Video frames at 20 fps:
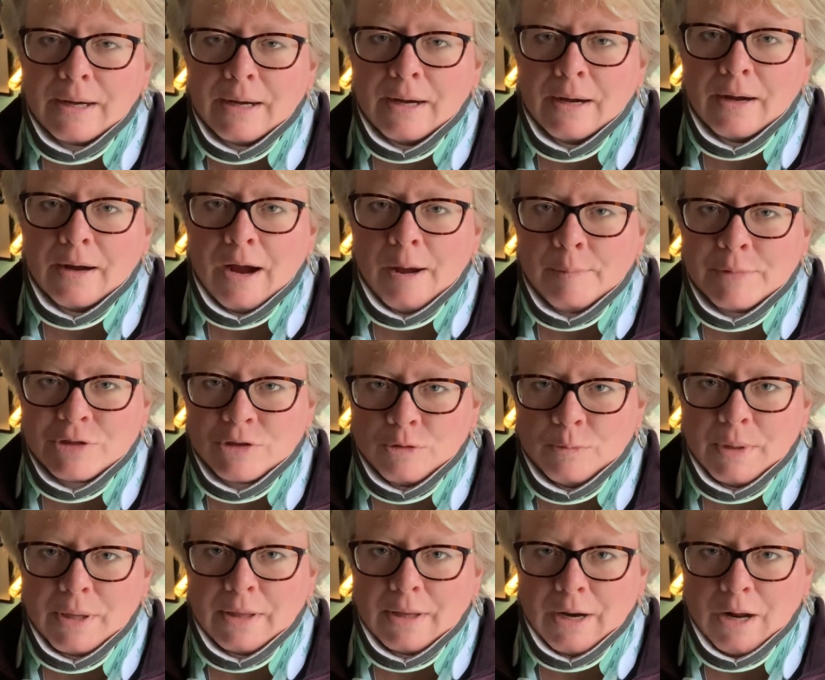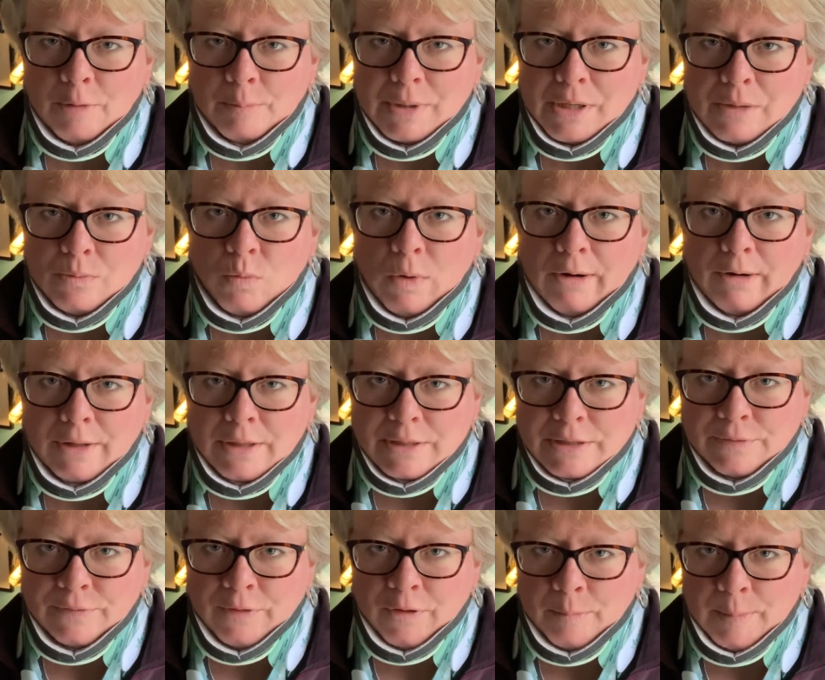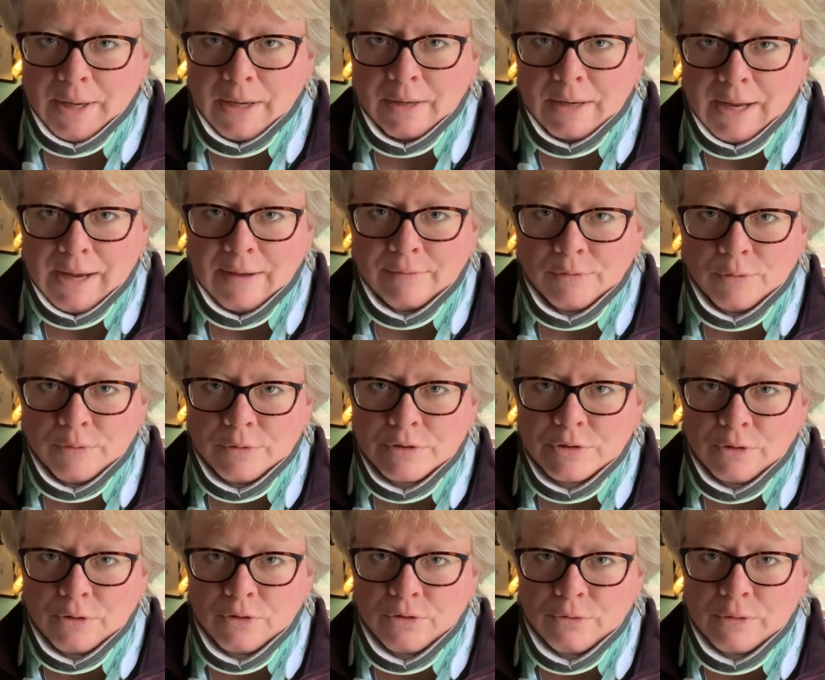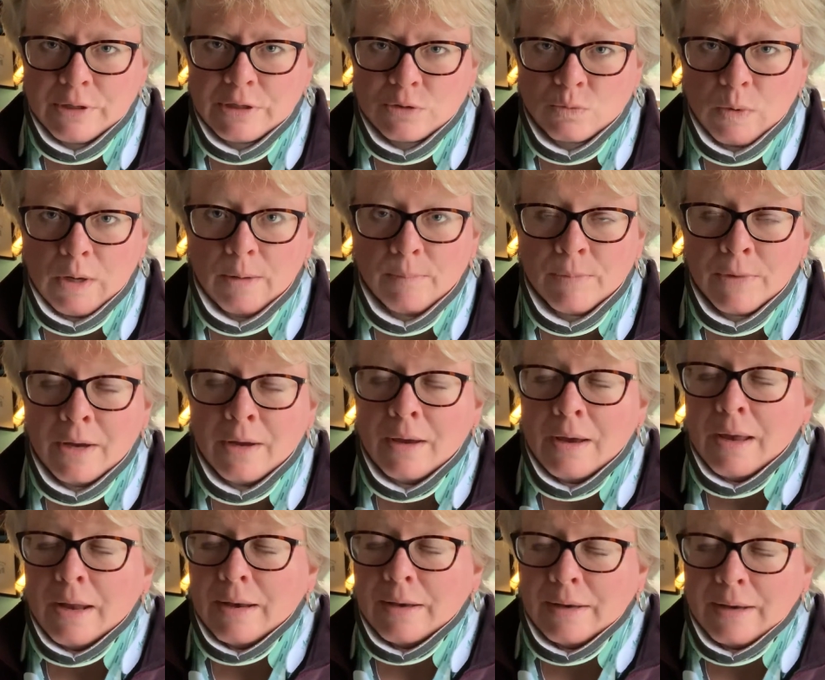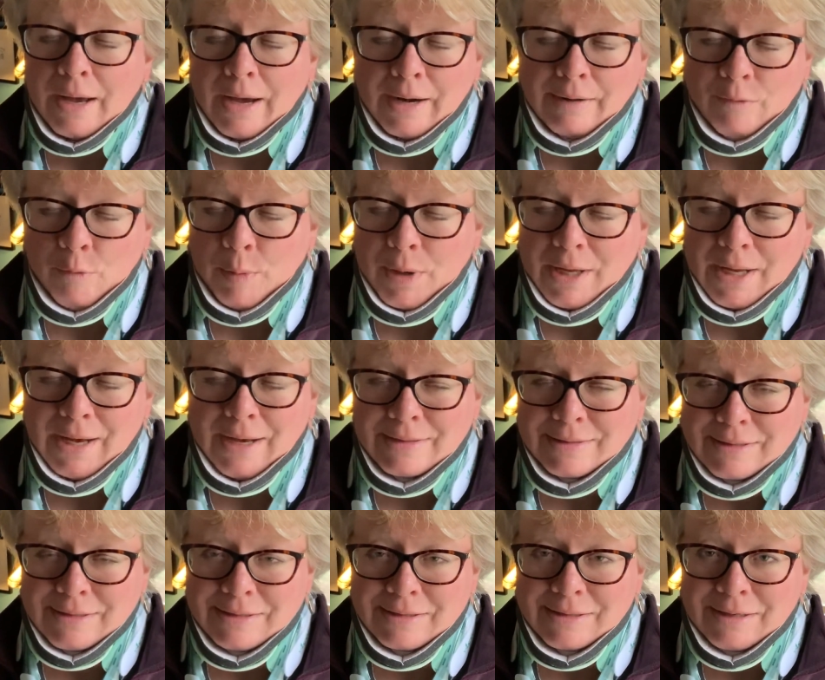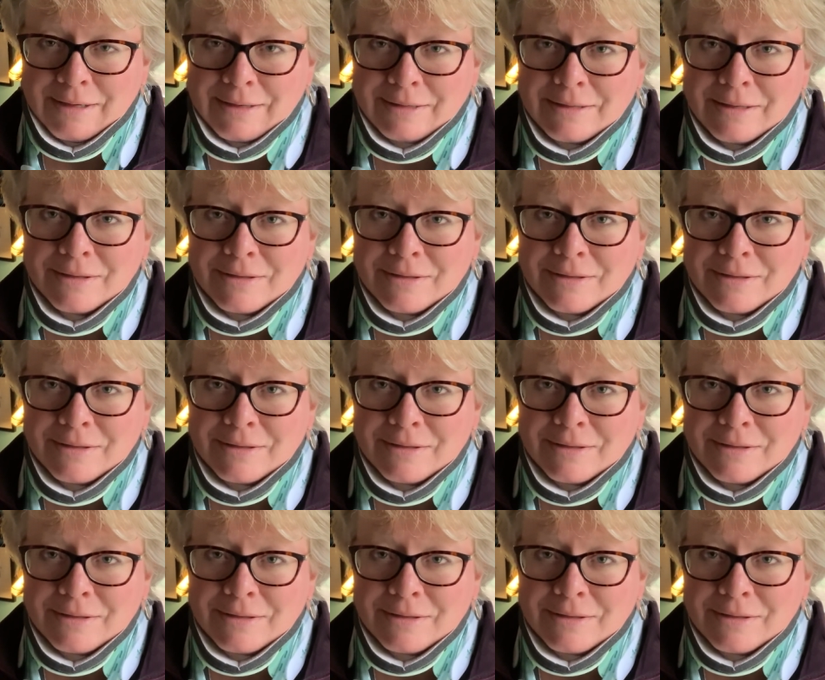I'm assuming that I'll be wearing this a fair amount after the surgery as well. Not everybody has these things.